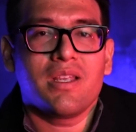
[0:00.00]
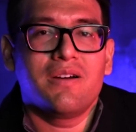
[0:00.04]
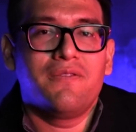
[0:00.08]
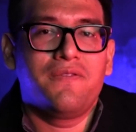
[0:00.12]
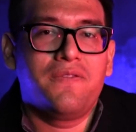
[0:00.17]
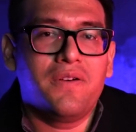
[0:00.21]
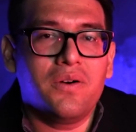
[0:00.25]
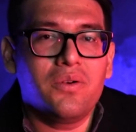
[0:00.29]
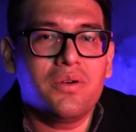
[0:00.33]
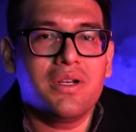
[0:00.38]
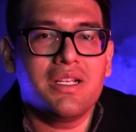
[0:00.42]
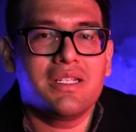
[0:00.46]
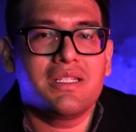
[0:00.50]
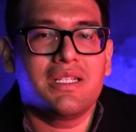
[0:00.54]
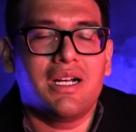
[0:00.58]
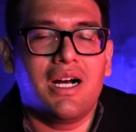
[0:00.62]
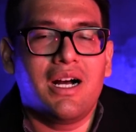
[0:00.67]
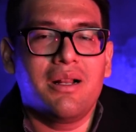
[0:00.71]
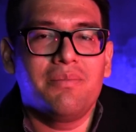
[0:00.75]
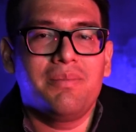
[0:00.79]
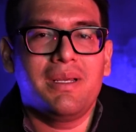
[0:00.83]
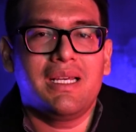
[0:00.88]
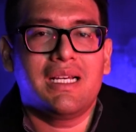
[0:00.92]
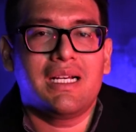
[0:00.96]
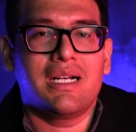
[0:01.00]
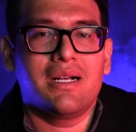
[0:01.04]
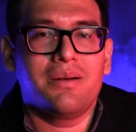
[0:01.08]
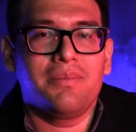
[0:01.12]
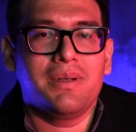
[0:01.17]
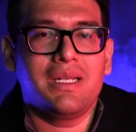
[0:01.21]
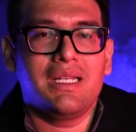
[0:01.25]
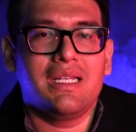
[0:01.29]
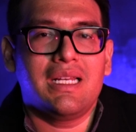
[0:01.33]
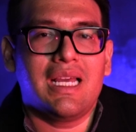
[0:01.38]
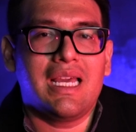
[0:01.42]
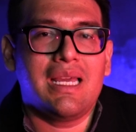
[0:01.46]
Focus on
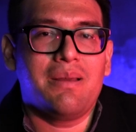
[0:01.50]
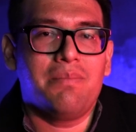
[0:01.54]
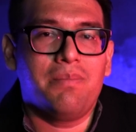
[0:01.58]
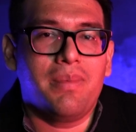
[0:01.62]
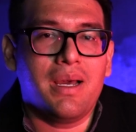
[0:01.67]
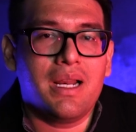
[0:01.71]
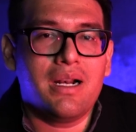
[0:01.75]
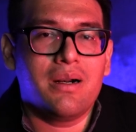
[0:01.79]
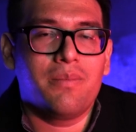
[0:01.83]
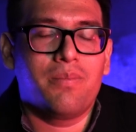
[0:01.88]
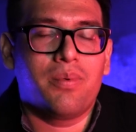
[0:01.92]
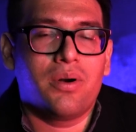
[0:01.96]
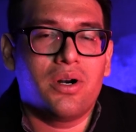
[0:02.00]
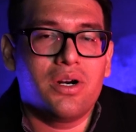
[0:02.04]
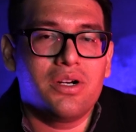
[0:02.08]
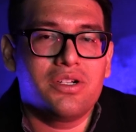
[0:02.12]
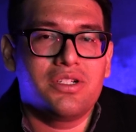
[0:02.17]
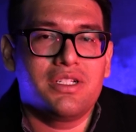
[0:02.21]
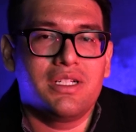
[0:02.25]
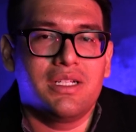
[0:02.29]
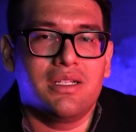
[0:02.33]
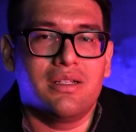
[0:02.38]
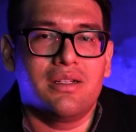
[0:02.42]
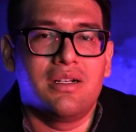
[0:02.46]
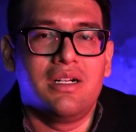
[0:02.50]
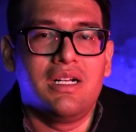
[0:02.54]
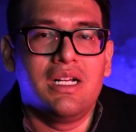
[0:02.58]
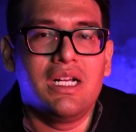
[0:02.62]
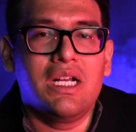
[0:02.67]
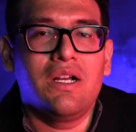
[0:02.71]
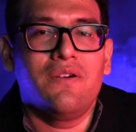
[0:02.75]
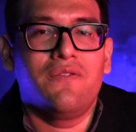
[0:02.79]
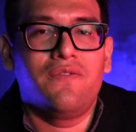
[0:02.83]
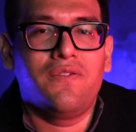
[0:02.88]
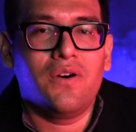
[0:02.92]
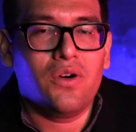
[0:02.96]
becoming a better person.
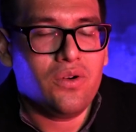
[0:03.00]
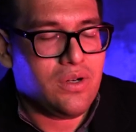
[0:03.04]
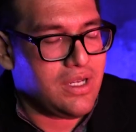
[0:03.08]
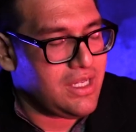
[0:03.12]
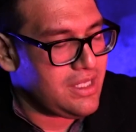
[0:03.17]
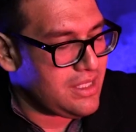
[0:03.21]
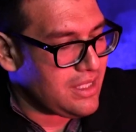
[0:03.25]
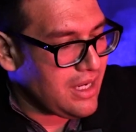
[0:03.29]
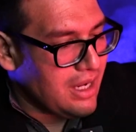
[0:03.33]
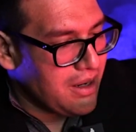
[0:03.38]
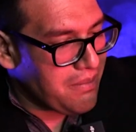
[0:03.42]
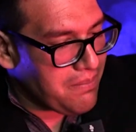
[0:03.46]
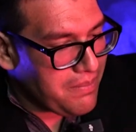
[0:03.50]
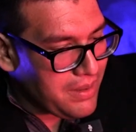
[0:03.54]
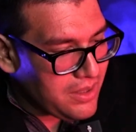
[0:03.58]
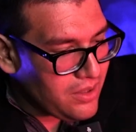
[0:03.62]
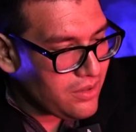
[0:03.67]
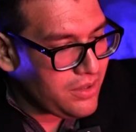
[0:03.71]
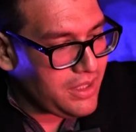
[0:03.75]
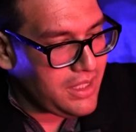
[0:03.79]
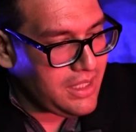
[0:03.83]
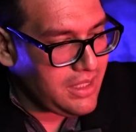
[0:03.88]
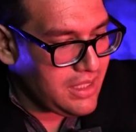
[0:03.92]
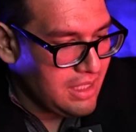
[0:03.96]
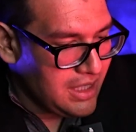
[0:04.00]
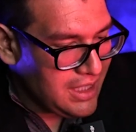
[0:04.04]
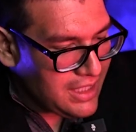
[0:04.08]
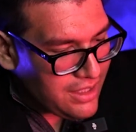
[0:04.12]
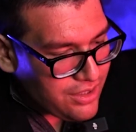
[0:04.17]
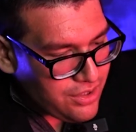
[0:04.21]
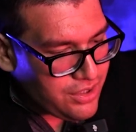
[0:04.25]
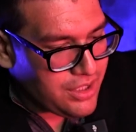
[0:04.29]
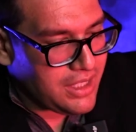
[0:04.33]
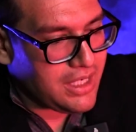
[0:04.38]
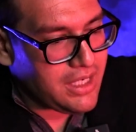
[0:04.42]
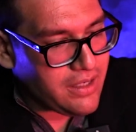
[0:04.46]
Focus on building
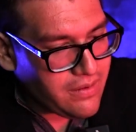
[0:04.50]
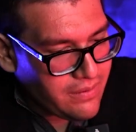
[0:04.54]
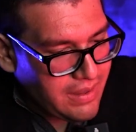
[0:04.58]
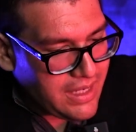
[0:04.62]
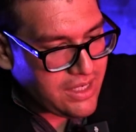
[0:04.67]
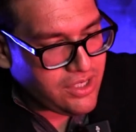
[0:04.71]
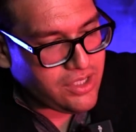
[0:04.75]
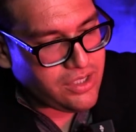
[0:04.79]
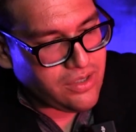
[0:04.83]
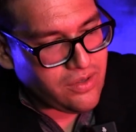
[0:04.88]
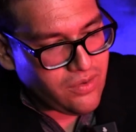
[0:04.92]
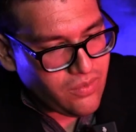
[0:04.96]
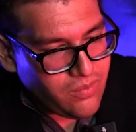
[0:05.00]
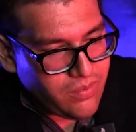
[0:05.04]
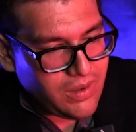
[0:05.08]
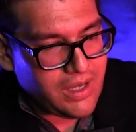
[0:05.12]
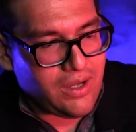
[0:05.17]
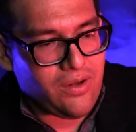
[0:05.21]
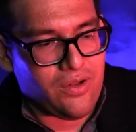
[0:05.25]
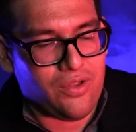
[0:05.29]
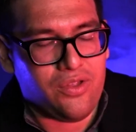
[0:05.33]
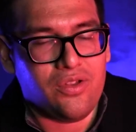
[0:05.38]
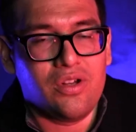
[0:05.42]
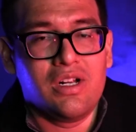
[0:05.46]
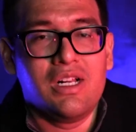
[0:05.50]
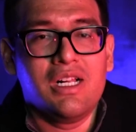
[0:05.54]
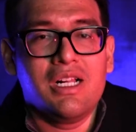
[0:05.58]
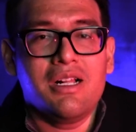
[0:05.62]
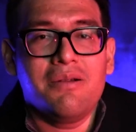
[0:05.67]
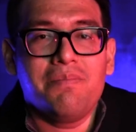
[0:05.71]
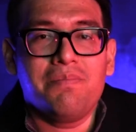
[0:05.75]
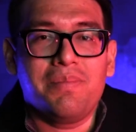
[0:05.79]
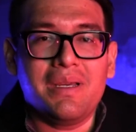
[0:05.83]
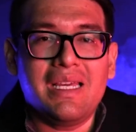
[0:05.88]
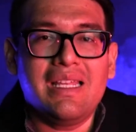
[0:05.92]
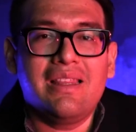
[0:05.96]
generational wealth.
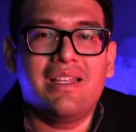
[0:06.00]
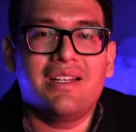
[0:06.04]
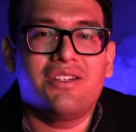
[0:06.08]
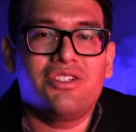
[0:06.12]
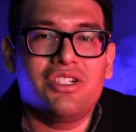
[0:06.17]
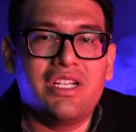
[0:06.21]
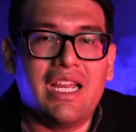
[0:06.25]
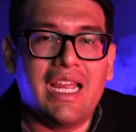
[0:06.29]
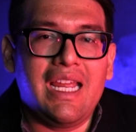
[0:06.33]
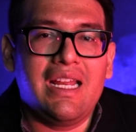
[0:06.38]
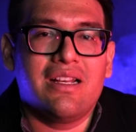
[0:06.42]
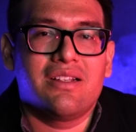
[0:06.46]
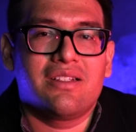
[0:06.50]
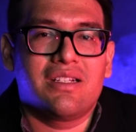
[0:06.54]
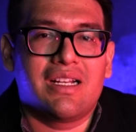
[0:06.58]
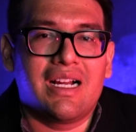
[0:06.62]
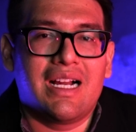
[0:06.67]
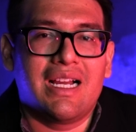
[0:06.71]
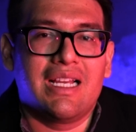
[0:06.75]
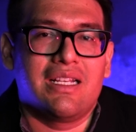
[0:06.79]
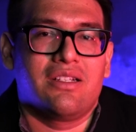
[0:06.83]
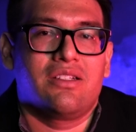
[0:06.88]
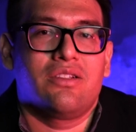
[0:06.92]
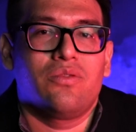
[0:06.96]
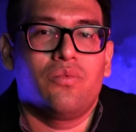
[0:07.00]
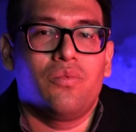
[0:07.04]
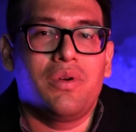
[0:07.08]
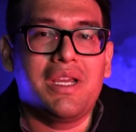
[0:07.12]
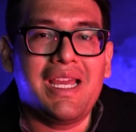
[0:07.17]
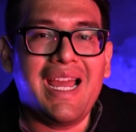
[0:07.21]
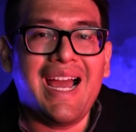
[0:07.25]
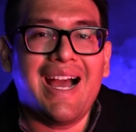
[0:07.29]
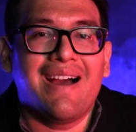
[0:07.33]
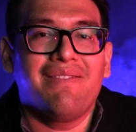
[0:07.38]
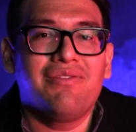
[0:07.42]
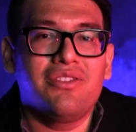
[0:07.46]
Be the change, guys.
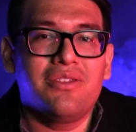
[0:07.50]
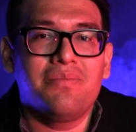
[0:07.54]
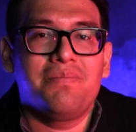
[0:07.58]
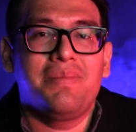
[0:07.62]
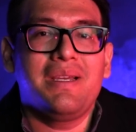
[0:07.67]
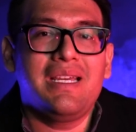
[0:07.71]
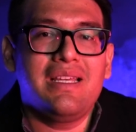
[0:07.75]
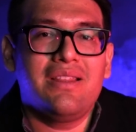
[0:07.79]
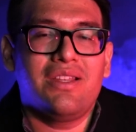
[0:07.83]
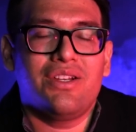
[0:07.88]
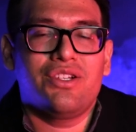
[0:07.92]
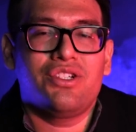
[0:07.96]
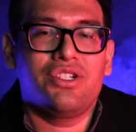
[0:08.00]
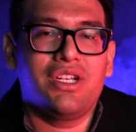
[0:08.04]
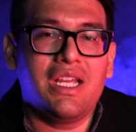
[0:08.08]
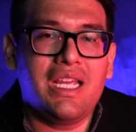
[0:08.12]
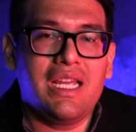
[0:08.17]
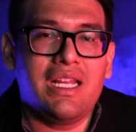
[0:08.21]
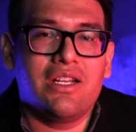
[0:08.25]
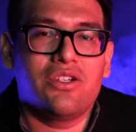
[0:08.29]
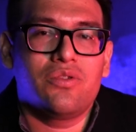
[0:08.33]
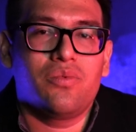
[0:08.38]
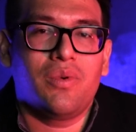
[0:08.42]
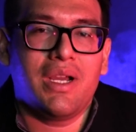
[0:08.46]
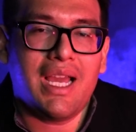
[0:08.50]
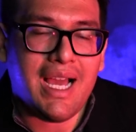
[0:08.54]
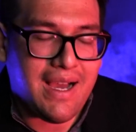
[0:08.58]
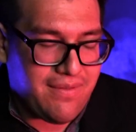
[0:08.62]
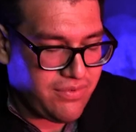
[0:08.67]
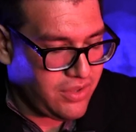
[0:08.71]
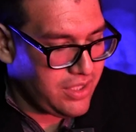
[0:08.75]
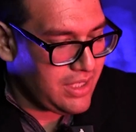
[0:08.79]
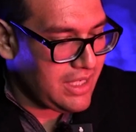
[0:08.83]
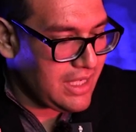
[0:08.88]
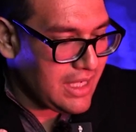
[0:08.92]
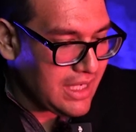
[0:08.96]
We have to be the change. We
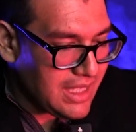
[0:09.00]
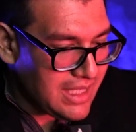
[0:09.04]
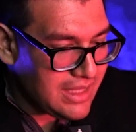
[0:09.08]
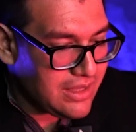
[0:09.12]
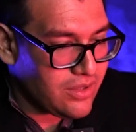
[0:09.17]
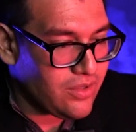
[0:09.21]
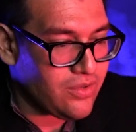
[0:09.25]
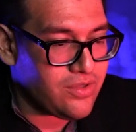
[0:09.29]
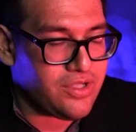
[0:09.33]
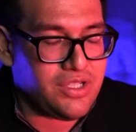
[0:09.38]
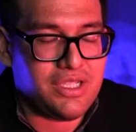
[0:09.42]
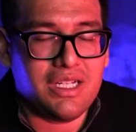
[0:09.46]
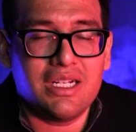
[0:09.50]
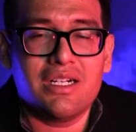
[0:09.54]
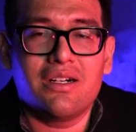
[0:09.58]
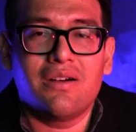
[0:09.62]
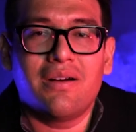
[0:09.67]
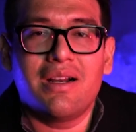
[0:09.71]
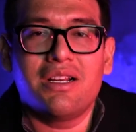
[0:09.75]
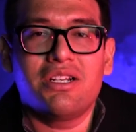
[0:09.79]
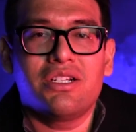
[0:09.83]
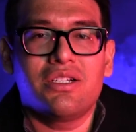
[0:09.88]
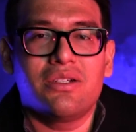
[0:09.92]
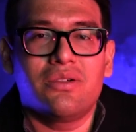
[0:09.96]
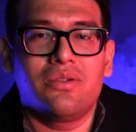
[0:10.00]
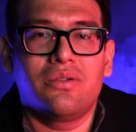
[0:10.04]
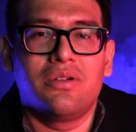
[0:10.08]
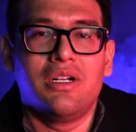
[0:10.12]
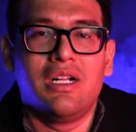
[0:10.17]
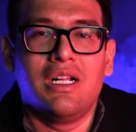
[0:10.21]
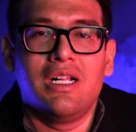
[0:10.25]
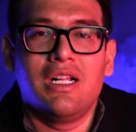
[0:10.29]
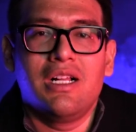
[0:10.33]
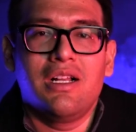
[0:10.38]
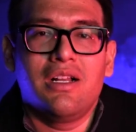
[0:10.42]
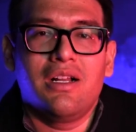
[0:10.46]
have to cut those
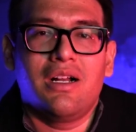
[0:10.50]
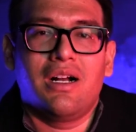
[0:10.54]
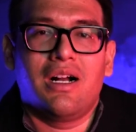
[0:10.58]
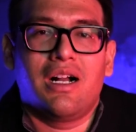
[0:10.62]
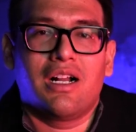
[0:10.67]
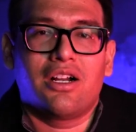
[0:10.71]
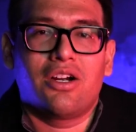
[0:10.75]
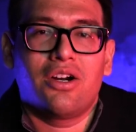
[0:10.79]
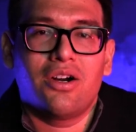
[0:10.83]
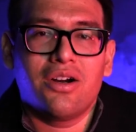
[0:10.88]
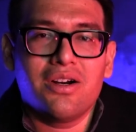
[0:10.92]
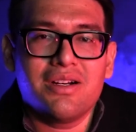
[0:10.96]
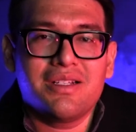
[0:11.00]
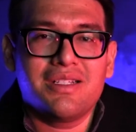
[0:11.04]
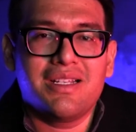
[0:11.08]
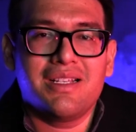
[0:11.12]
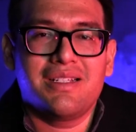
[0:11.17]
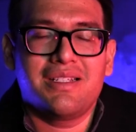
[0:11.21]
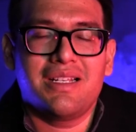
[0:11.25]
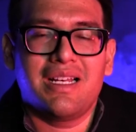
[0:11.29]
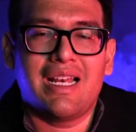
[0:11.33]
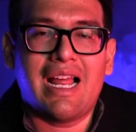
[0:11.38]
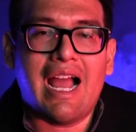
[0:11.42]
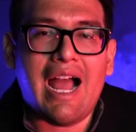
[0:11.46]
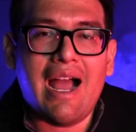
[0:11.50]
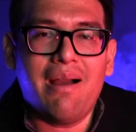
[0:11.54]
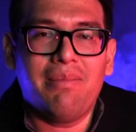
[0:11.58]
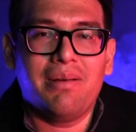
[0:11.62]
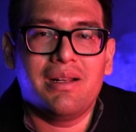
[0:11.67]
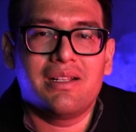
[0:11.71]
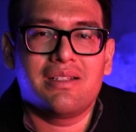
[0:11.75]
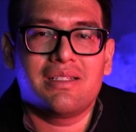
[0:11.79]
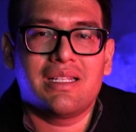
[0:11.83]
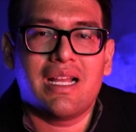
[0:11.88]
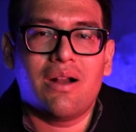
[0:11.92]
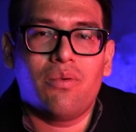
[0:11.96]
generational curses and
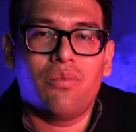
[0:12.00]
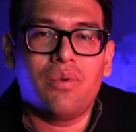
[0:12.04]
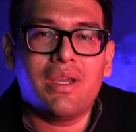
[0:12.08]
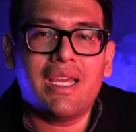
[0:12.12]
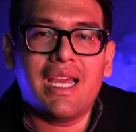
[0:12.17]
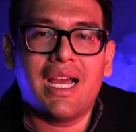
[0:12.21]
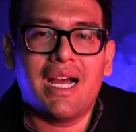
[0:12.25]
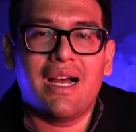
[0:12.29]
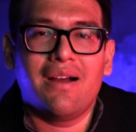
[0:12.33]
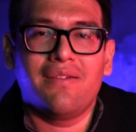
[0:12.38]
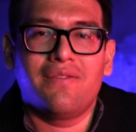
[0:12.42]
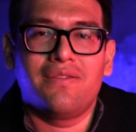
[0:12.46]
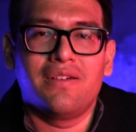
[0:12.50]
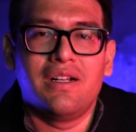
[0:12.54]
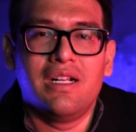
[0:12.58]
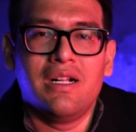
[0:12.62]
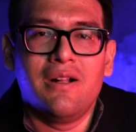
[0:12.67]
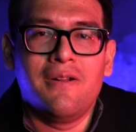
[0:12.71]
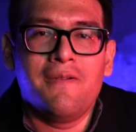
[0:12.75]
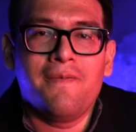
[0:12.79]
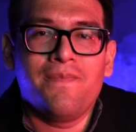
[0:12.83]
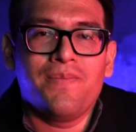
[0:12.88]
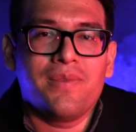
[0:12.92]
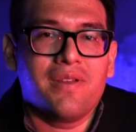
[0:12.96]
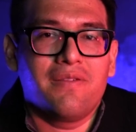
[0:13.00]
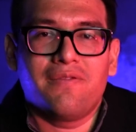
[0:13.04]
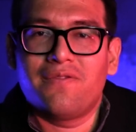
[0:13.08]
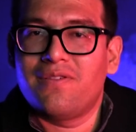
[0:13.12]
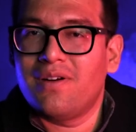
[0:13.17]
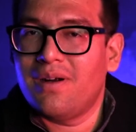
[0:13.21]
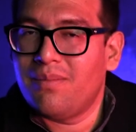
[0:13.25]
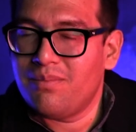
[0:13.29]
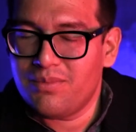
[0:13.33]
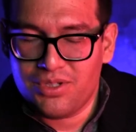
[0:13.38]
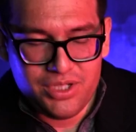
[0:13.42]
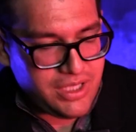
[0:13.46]
habits that we have
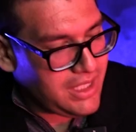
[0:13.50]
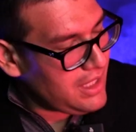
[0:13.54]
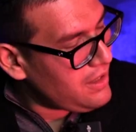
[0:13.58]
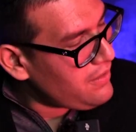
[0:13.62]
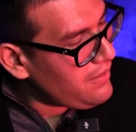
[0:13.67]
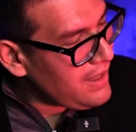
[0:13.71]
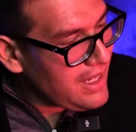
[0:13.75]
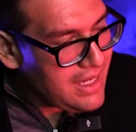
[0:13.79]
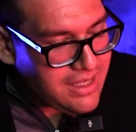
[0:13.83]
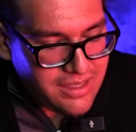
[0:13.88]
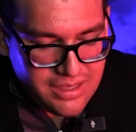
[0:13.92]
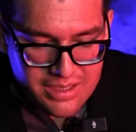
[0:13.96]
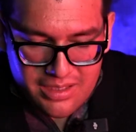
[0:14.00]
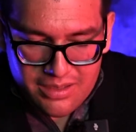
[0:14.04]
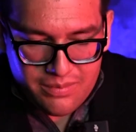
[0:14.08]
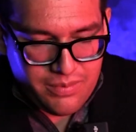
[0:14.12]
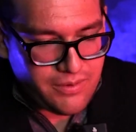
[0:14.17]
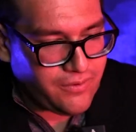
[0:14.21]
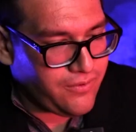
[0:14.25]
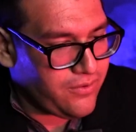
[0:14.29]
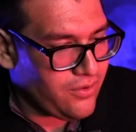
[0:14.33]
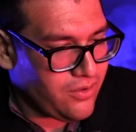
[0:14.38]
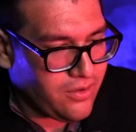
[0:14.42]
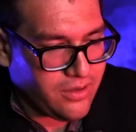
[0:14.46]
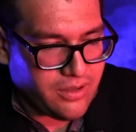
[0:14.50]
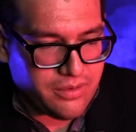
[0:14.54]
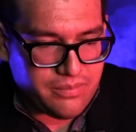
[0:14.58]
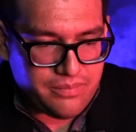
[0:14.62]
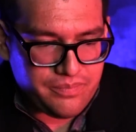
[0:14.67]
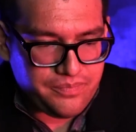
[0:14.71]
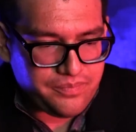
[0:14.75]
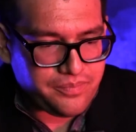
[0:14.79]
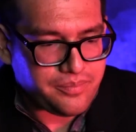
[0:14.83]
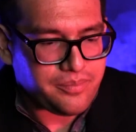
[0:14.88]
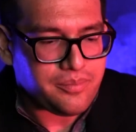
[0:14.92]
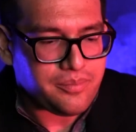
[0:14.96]
from generations before.